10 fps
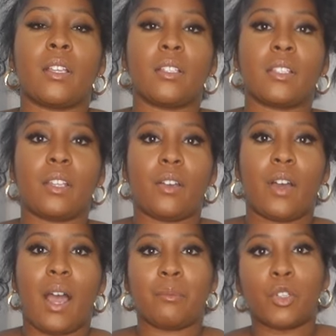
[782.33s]
So
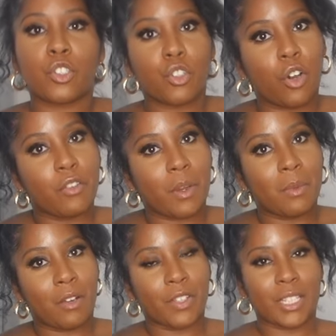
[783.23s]
I'm not sure if I'm
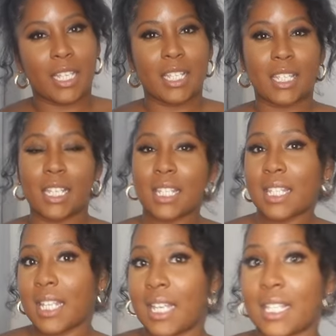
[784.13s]
loving this.
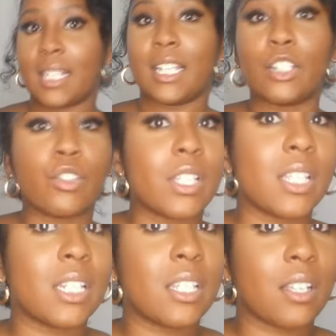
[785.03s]
It's an
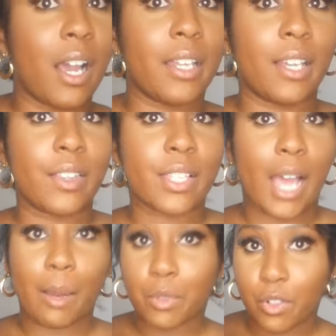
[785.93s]
interesting design, like this
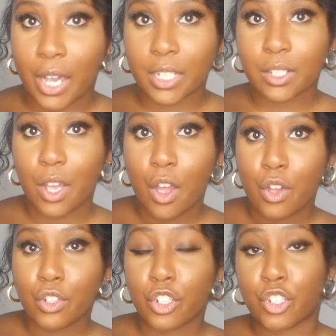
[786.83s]
abstract
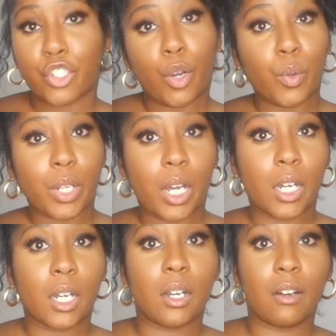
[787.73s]

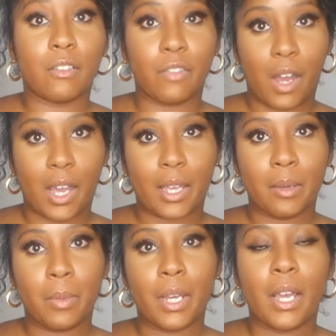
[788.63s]
shoulder
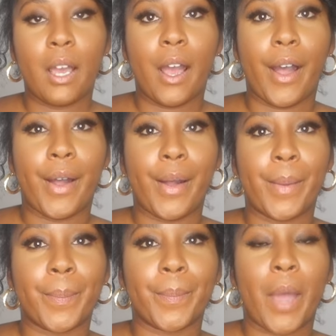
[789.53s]
vibe.
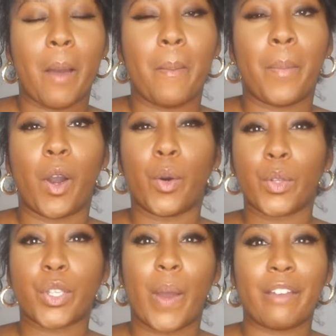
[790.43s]
But
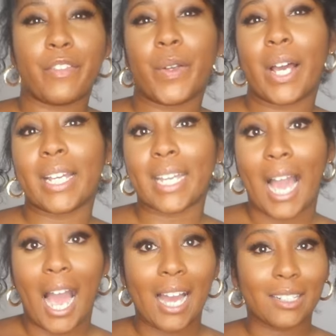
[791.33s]
also I feel like
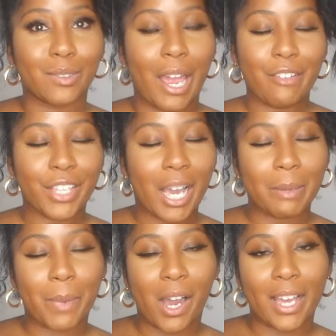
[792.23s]
everything
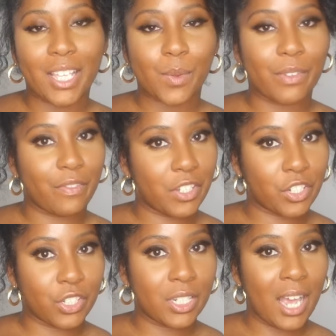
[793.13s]
I buy is with
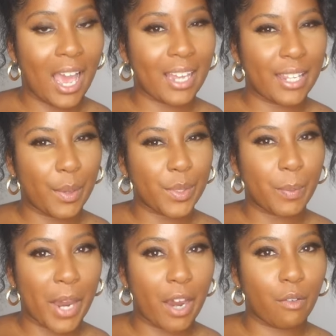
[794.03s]
vision. And there was a
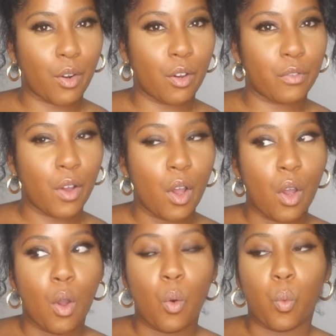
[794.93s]
pair of
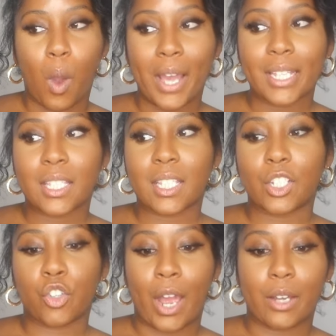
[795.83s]
white
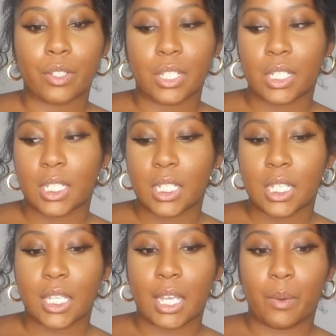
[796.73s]

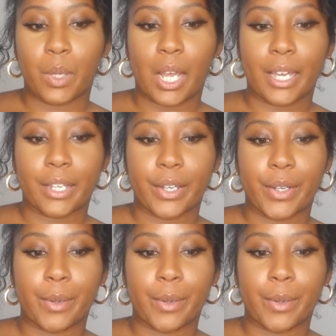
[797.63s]
trousers that were like